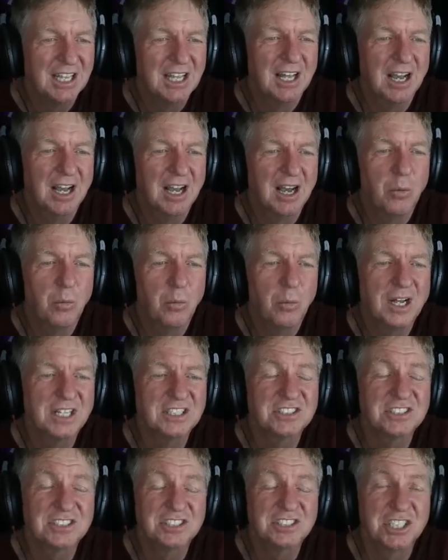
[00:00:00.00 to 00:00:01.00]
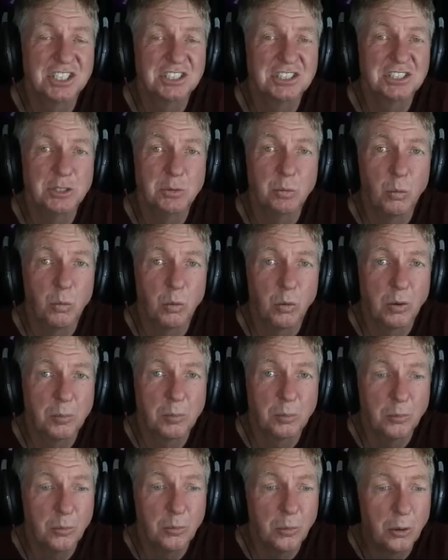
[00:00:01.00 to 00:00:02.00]
uh, west, suggesting
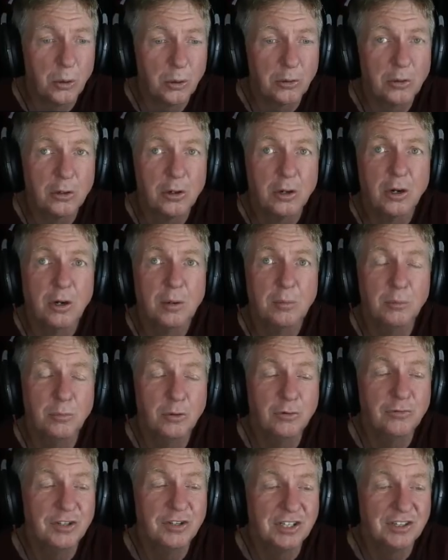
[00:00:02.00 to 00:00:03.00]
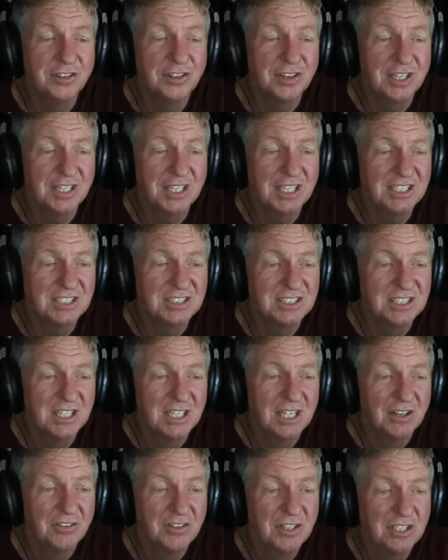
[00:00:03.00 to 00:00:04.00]
warm water Moving to the east,
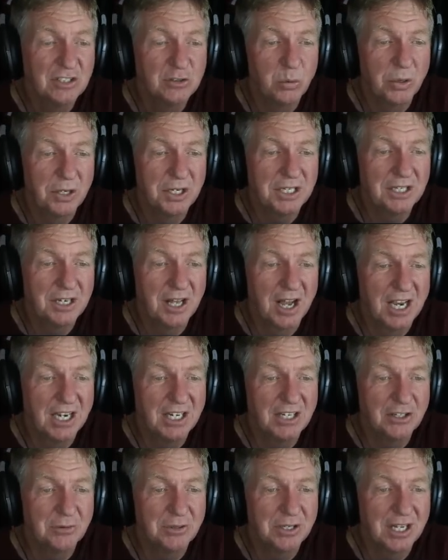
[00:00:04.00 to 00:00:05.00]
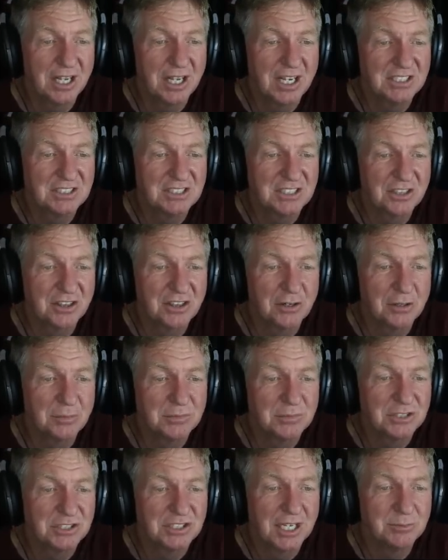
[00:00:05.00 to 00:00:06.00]
the 29 degree
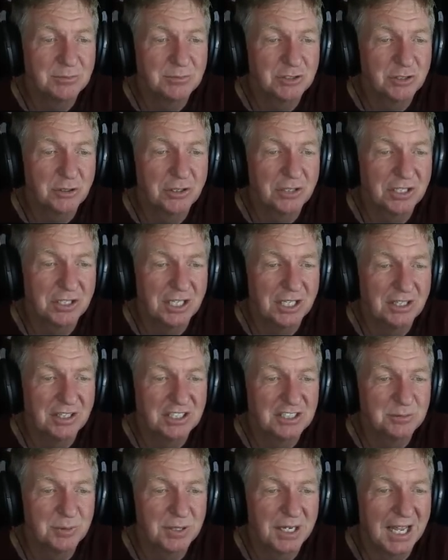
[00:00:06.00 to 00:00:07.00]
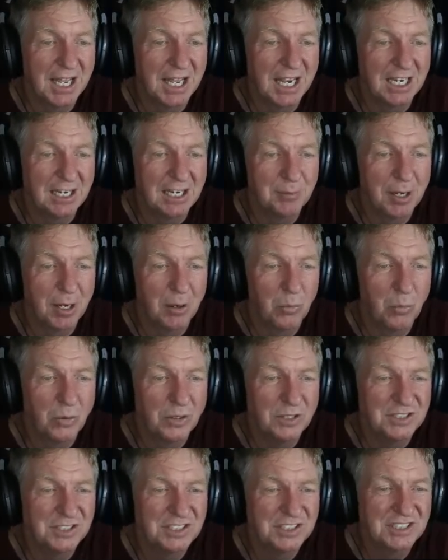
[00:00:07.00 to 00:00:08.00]
isotherm, same sort of deal. It's been hanging about
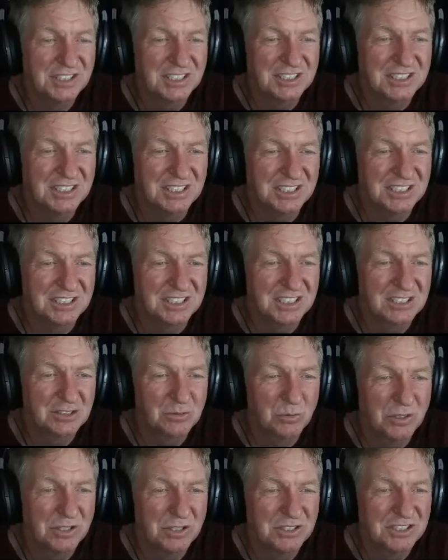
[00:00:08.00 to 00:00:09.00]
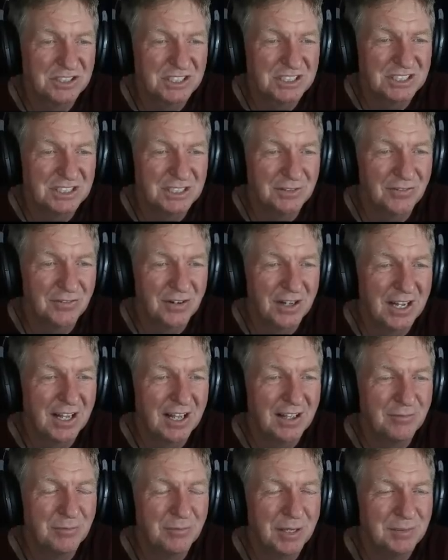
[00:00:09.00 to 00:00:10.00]
166,
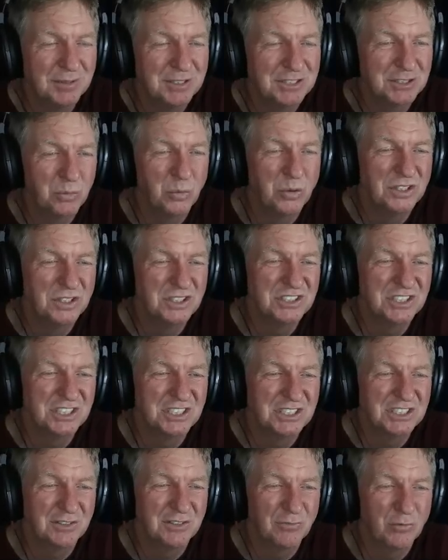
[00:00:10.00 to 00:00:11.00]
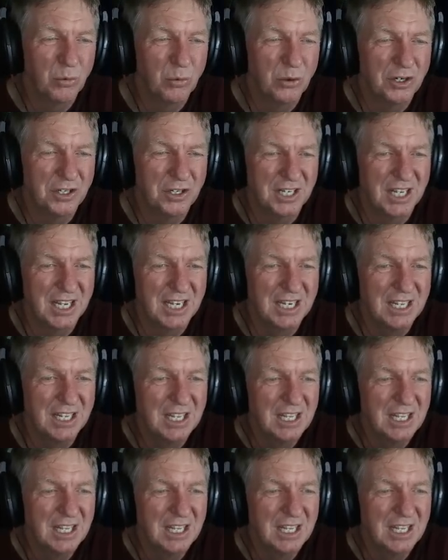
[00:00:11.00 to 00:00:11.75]
165, maybe it's at 164 today.